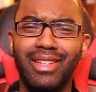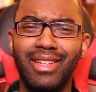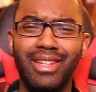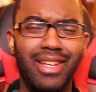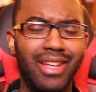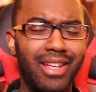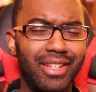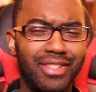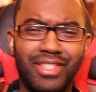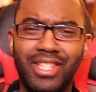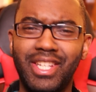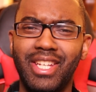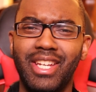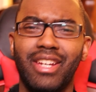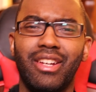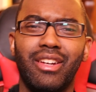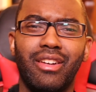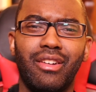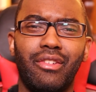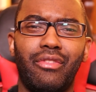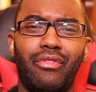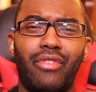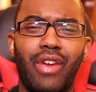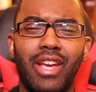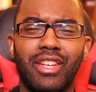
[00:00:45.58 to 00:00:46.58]
it's
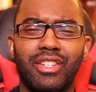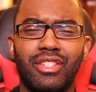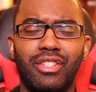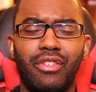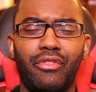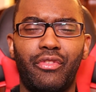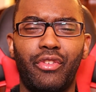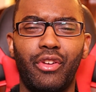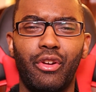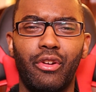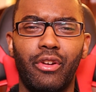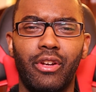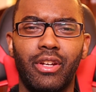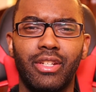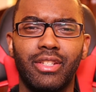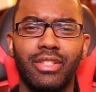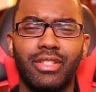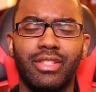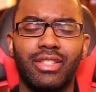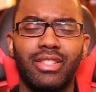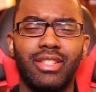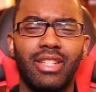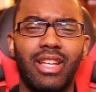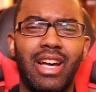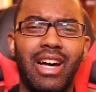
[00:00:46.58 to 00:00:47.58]
here, Fast and
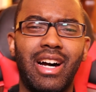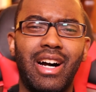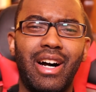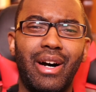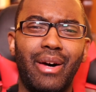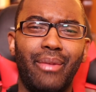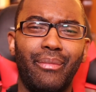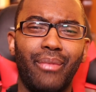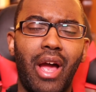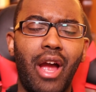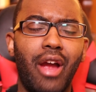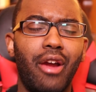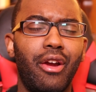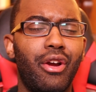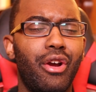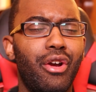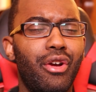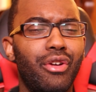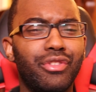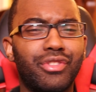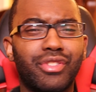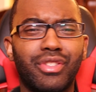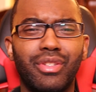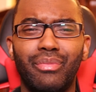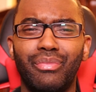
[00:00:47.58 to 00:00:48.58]
Furious. I
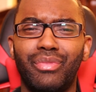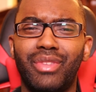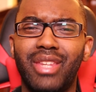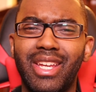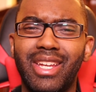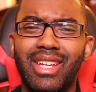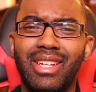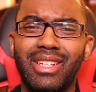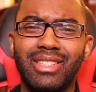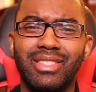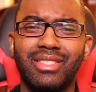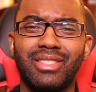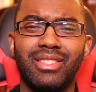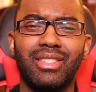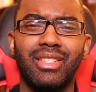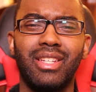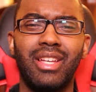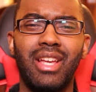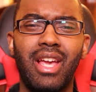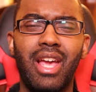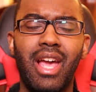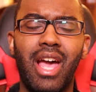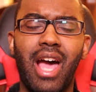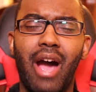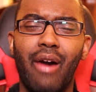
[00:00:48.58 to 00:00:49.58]
heard some things.
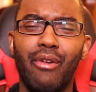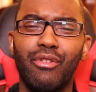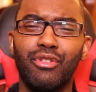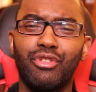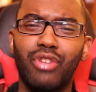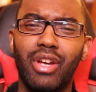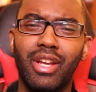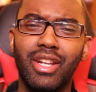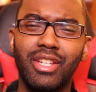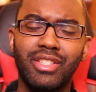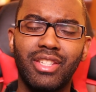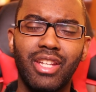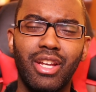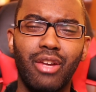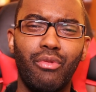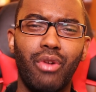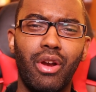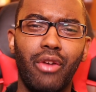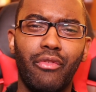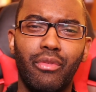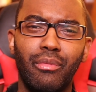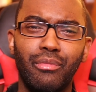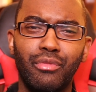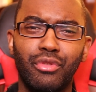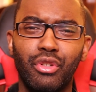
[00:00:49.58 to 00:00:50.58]
I was trying to stay
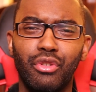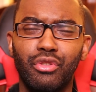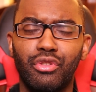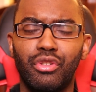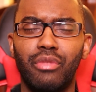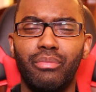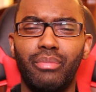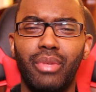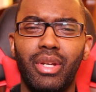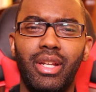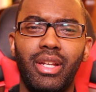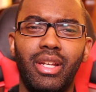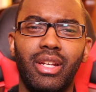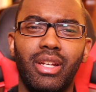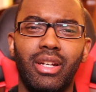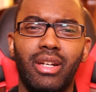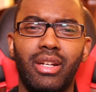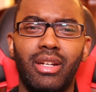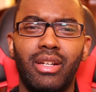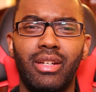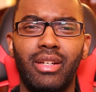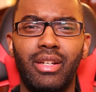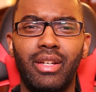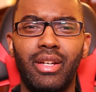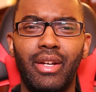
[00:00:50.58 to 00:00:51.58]
away from social
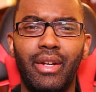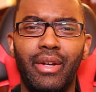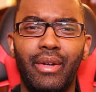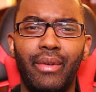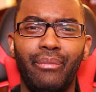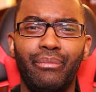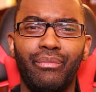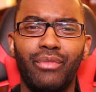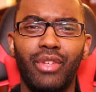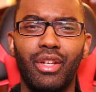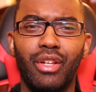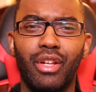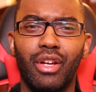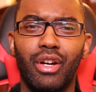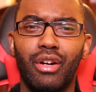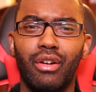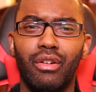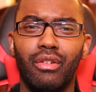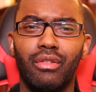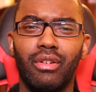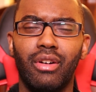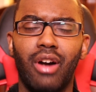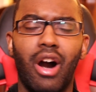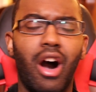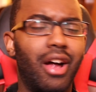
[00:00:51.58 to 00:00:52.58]
media, you
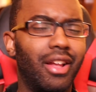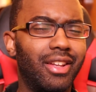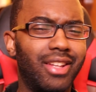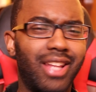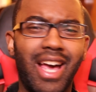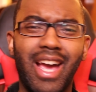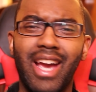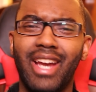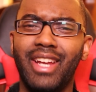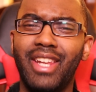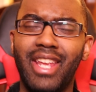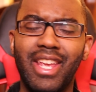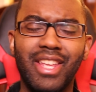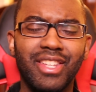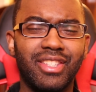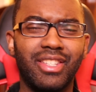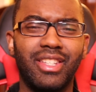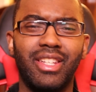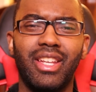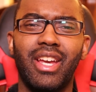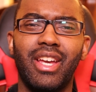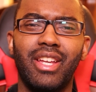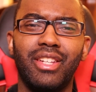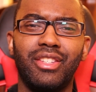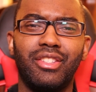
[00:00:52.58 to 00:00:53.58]
know, online,
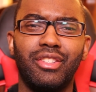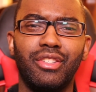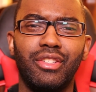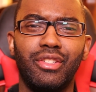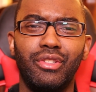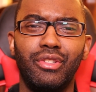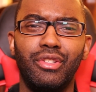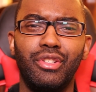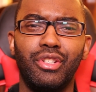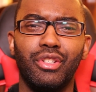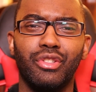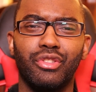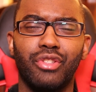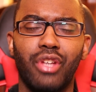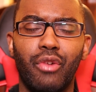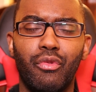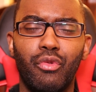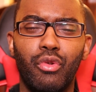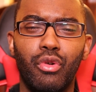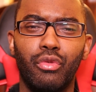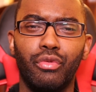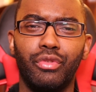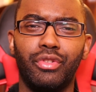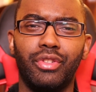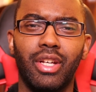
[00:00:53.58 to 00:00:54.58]
internet, to, you know, so I
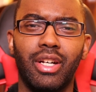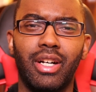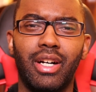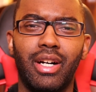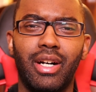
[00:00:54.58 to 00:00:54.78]
won't